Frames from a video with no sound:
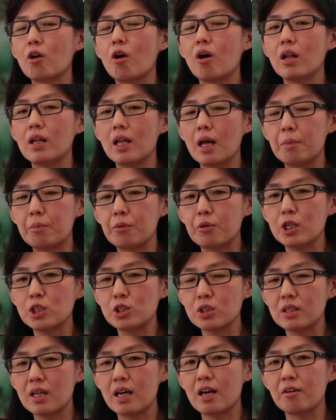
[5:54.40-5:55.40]

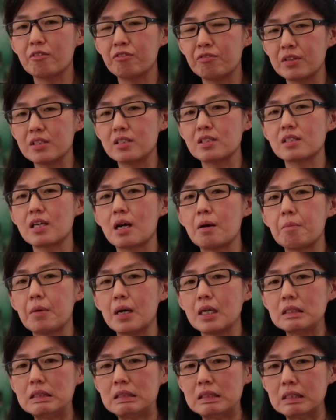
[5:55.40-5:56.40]
collaboration efforts
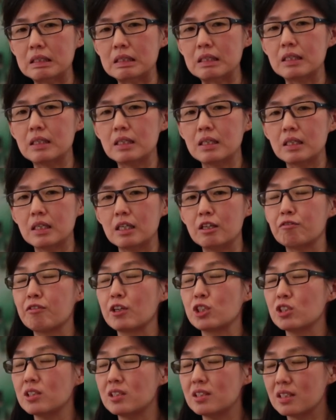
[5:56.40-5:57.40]
among the
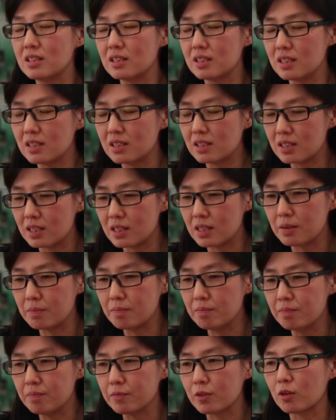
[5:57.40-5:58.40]
infectious disease
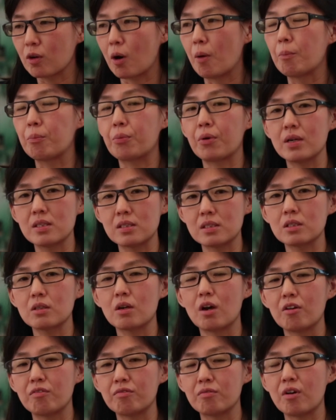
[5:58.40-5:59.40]
team,
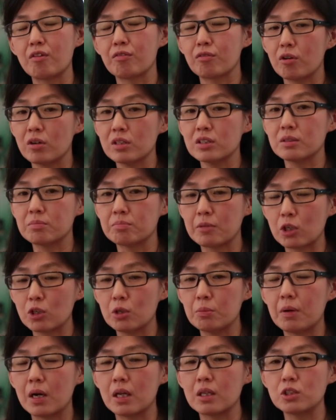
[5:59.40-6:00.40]
comprising of course
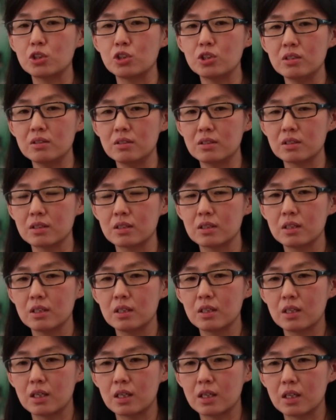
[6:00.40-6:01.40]
microbiologists,
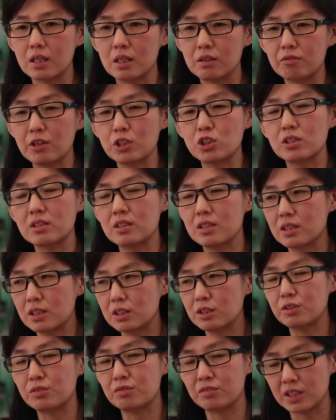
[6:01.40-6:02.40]
infectious
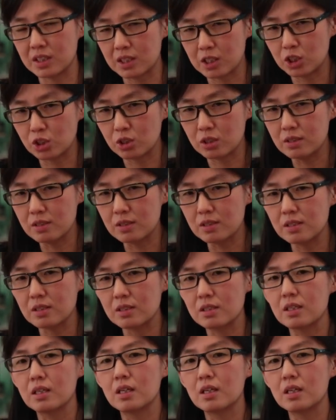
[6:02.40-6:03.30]
disease physicians,